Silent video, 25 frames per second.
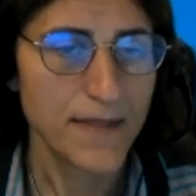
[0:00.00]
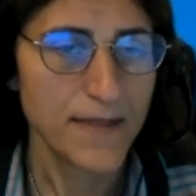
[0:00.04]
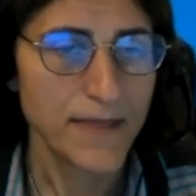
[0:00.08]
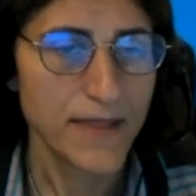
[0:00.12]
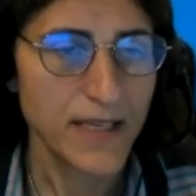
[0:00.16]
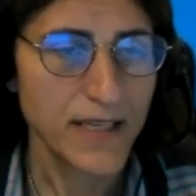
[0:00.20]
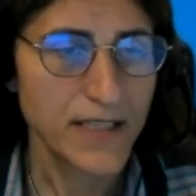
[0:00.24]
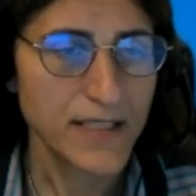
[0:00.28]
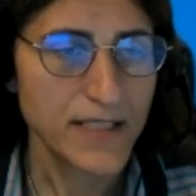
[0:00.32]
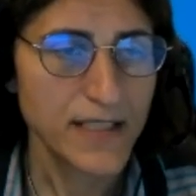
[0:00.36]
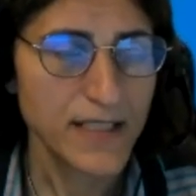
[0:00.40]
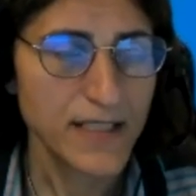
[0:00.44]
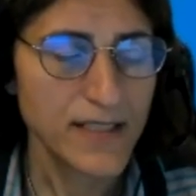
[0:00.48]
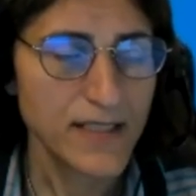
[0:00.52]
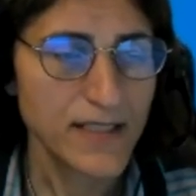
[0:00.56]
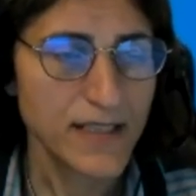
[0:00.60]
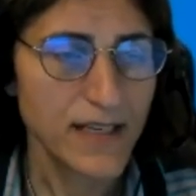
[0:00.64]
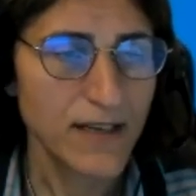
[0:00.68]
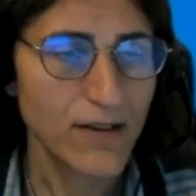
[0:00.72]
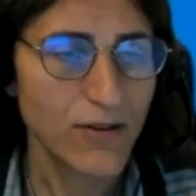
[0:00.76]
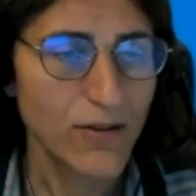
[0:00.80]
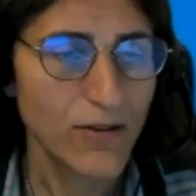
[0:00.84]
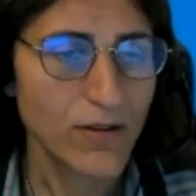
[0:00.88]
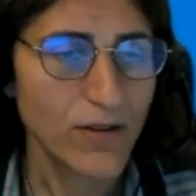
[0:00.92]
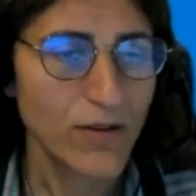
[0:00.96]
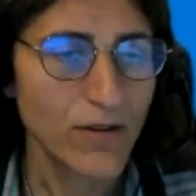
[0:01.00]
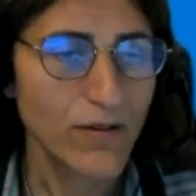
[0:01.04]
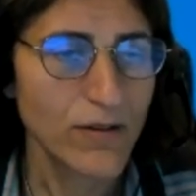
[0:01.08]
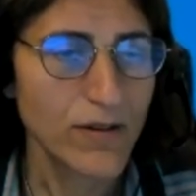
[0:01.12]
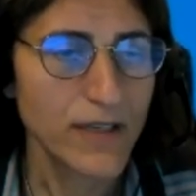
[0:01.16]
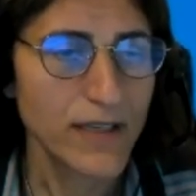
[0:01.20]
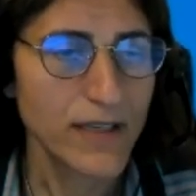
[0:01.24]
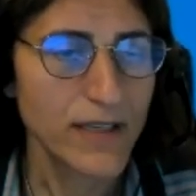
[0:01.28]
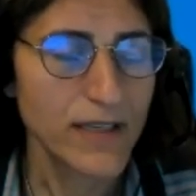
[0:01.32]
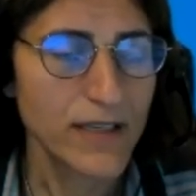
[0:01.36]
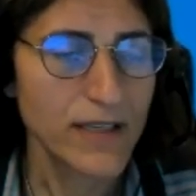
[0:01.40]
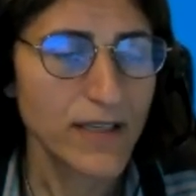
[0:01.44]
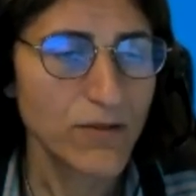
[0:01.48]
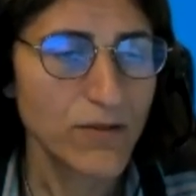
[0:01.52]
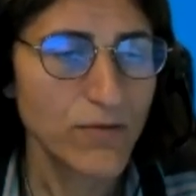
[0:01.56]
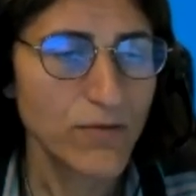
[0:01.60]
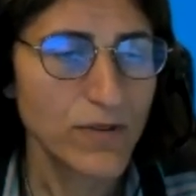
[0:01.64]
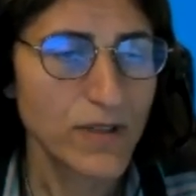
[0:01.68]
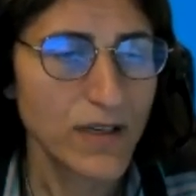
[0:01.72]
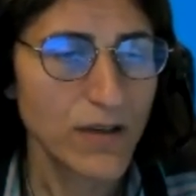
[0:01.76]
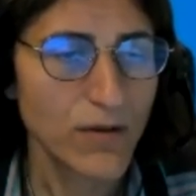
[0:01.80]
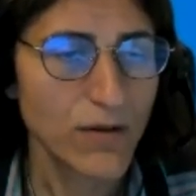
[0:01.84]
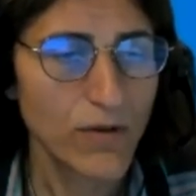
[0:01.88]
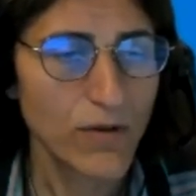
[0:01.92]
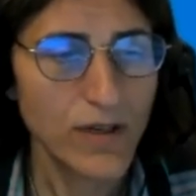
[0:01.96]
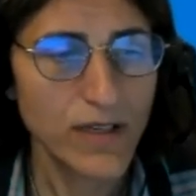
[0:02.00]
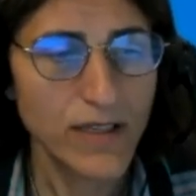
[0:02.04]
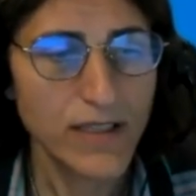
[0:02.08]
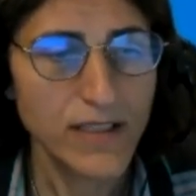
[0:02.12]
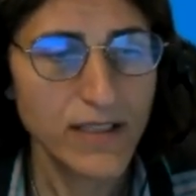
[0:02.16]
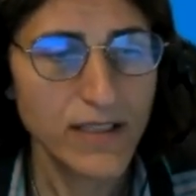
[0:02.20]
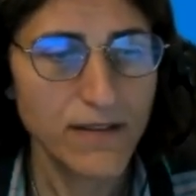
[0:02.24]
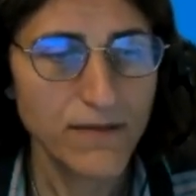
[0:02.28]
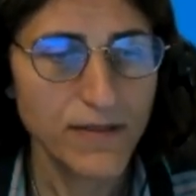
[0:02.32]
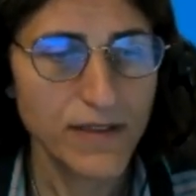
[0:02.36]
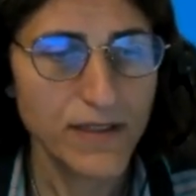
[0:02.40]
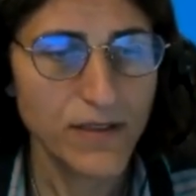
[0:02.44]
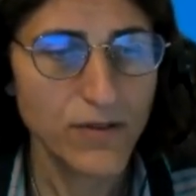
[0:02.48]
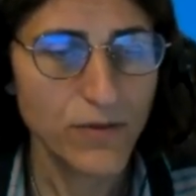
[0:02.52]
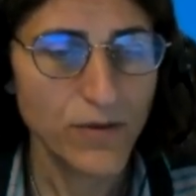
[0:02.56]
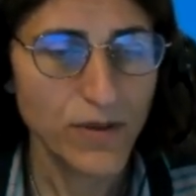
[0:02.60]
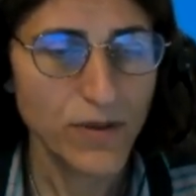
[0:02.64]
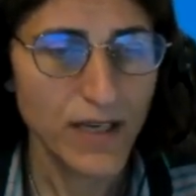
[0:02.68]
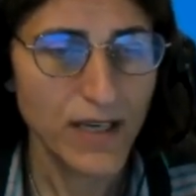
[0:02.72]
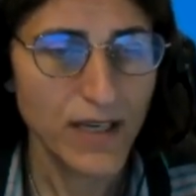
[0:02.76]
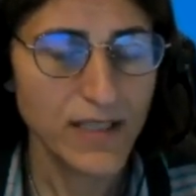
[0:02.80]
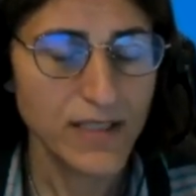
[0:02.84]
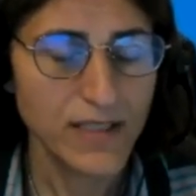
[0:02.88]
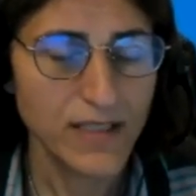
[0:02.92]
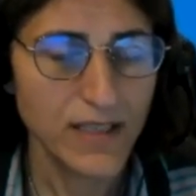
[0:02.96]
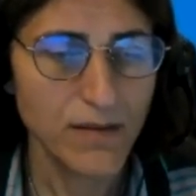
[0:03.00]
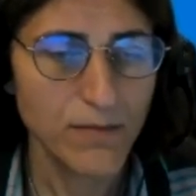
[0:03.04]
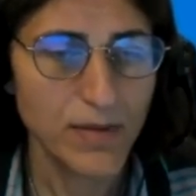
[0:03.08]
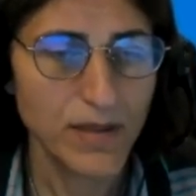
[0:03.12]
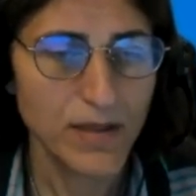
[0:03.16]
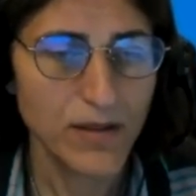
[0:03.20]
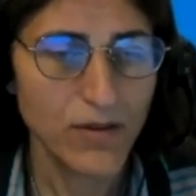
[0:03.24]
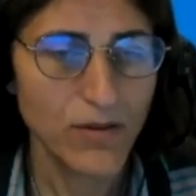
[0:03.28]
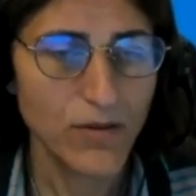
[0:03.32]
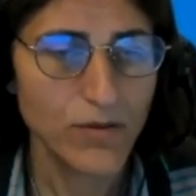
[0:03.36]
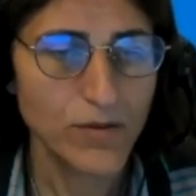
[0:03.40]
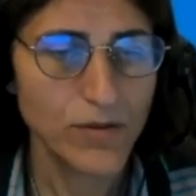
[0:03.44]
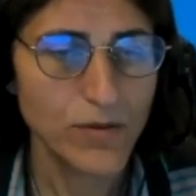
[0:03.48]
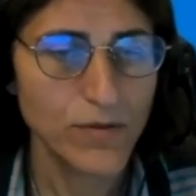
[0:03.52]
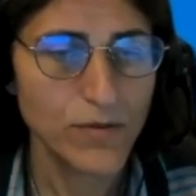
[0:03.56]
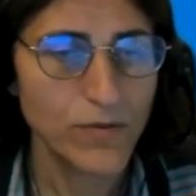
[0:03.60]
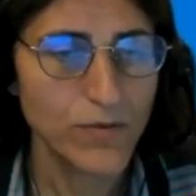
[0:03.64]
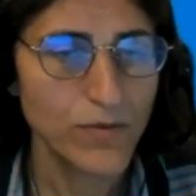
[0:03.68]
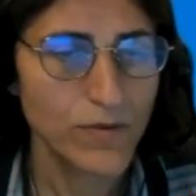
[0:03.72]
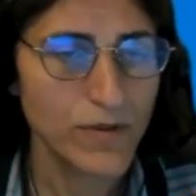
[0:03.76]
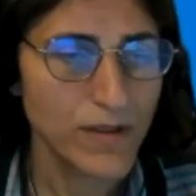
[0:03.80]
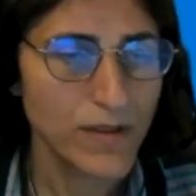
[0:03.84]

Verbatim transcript: Teachers are not only key to the quality of education, but also to the